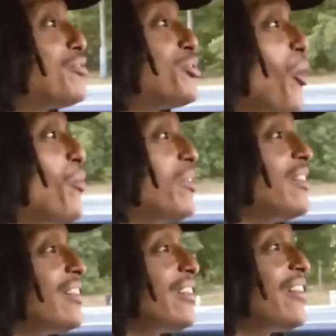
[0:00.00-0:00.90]
so... Yeah,
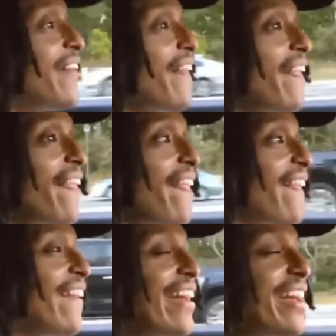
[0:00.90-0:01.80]
don't hit it until... Because
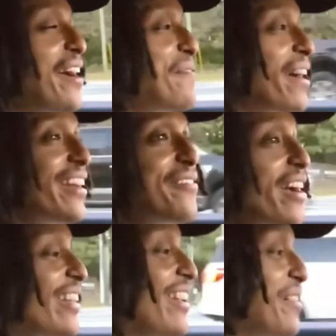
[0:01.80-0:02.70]
we're yellow right now. I'm
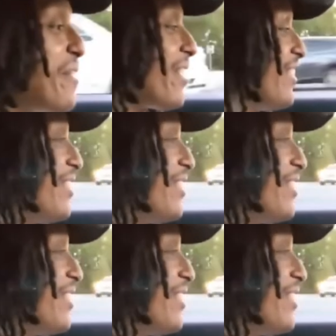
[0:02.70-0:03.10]
not gonna hit